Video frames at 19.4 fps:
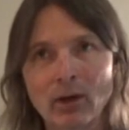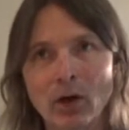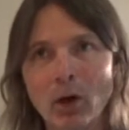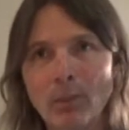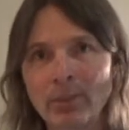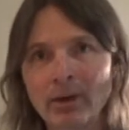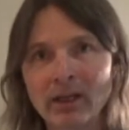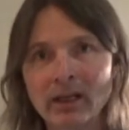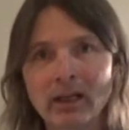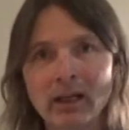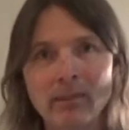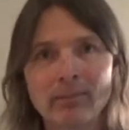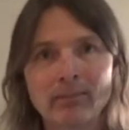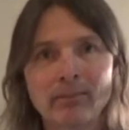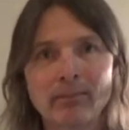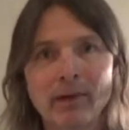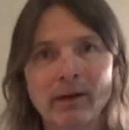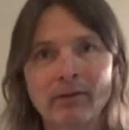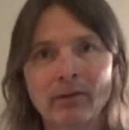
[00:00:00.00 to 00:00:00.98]
opening up
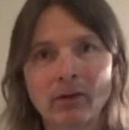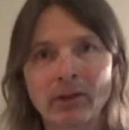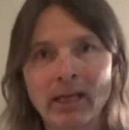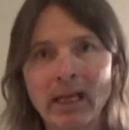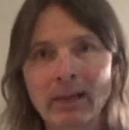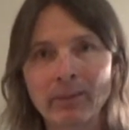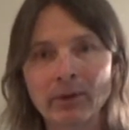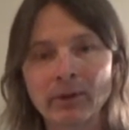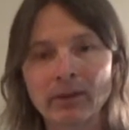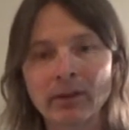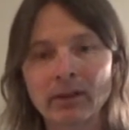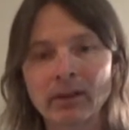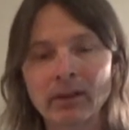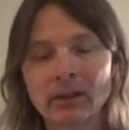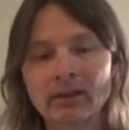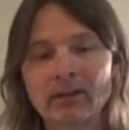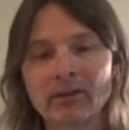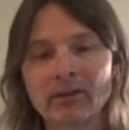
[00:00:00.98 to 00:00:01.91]
my vocabulary,